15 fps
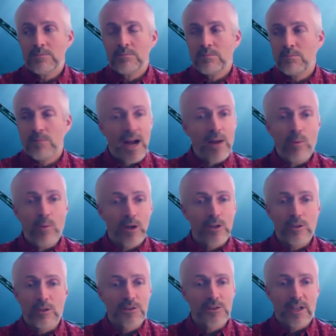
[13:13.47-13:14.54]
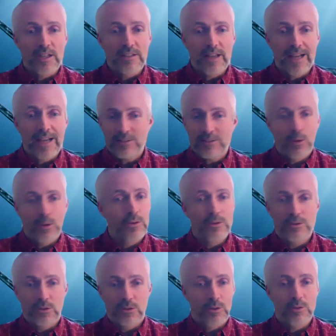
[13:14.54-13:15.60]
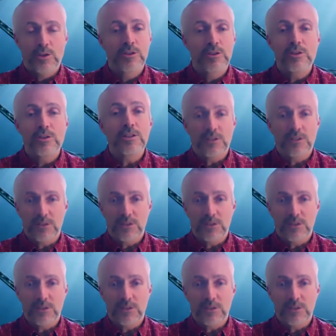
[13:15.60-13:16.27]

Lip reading: my work looks like that, so should yours.